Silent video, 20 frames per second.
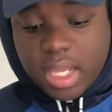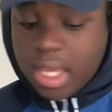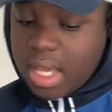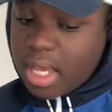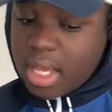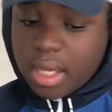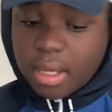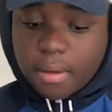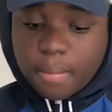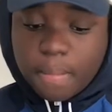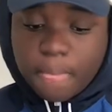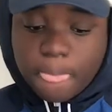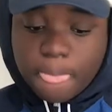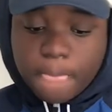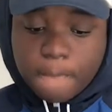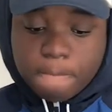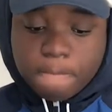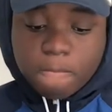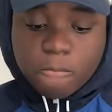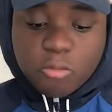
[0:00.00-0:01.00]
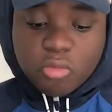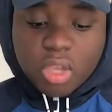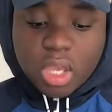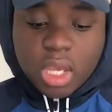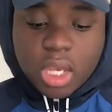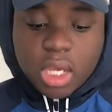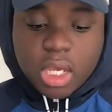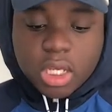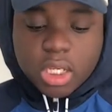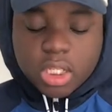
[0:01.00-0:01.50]
yeah,
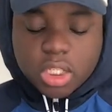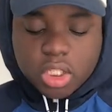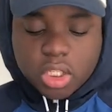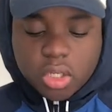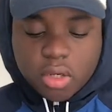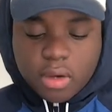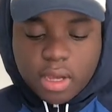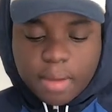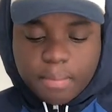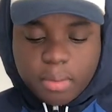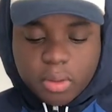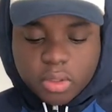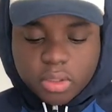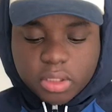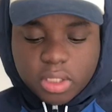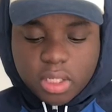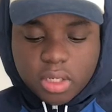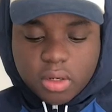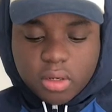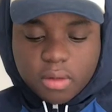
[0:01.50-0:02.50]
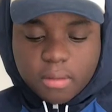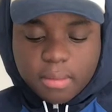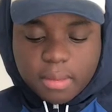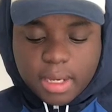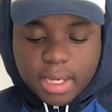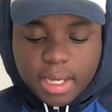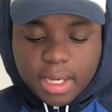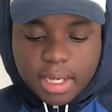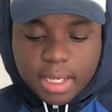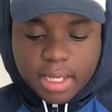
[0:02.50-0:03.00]
so I posted on
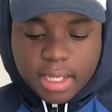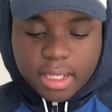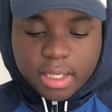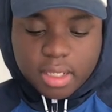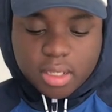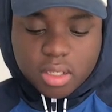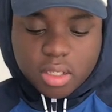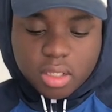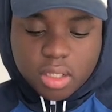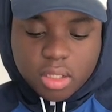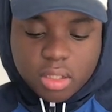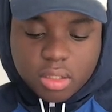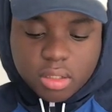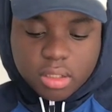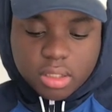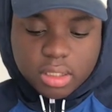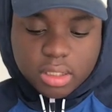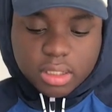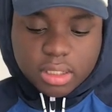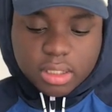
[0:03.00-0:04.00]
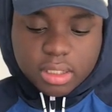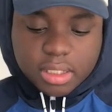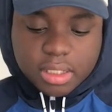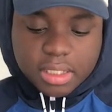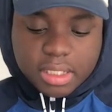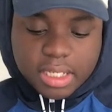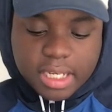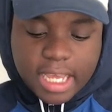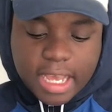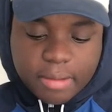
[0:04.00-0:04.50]
my
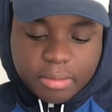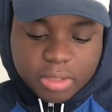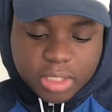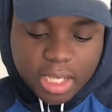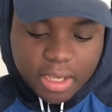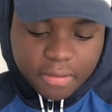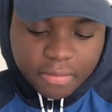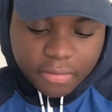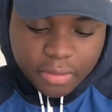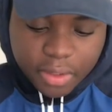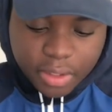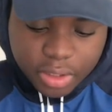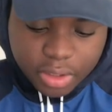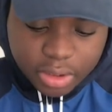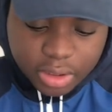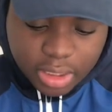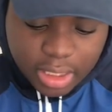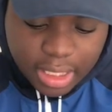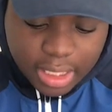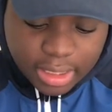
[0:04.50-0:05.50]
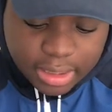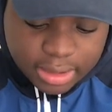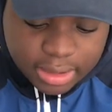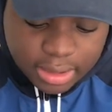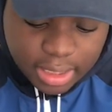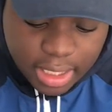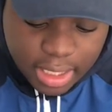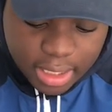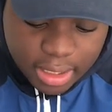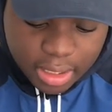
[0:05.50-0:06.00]
Snapchat first. I
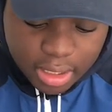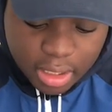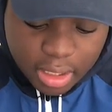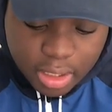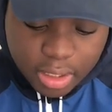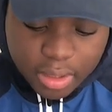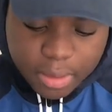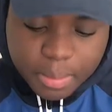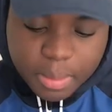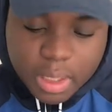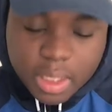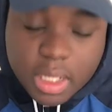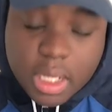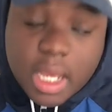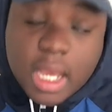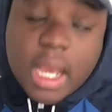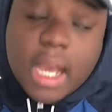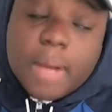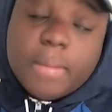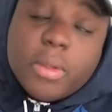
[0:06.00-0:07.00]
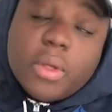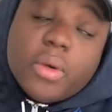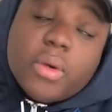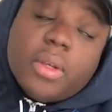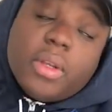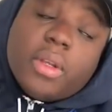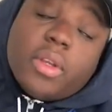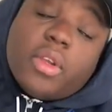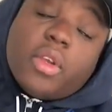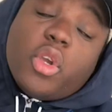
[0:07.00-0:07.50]
said I'm
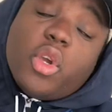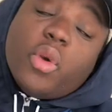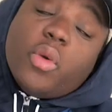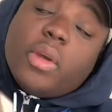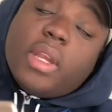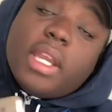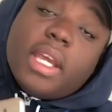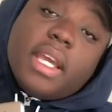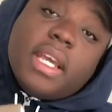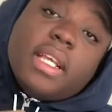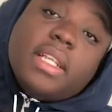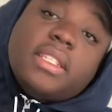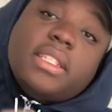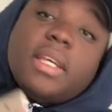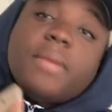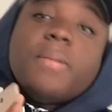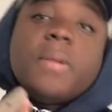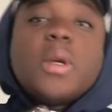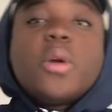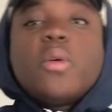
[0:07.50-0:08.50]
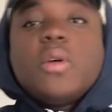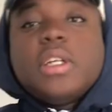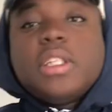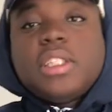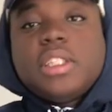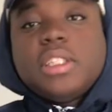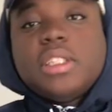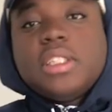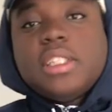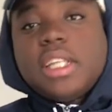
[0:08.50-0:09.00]
doing Q&A. Send me
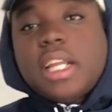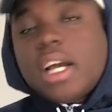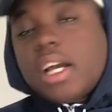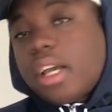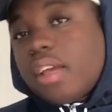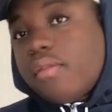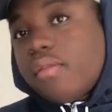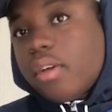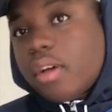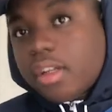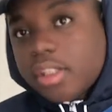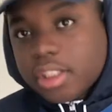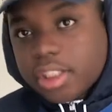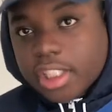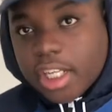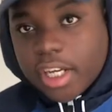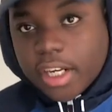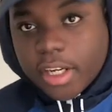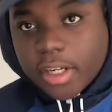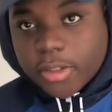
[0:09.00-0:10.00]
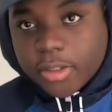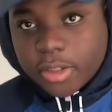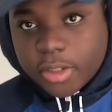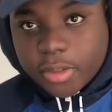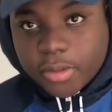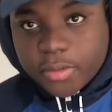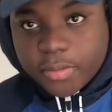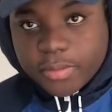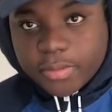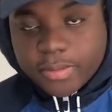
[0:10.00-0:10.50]
questions and I'll give y'all a shout out
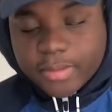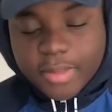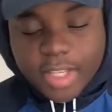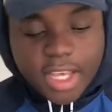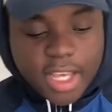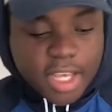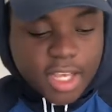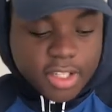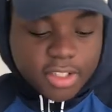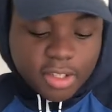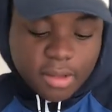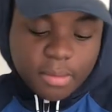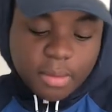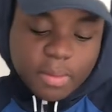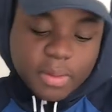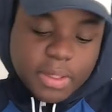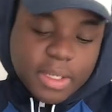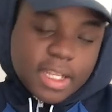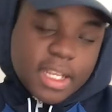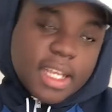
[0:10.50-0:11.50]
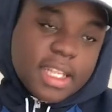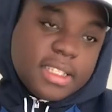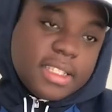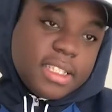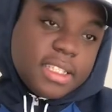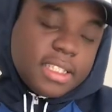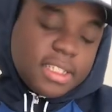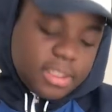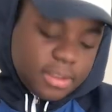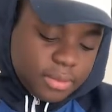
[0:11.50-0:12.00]
too. So I'm gonna put it as
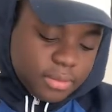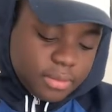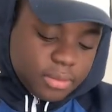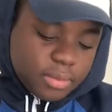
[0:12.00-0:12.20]
this.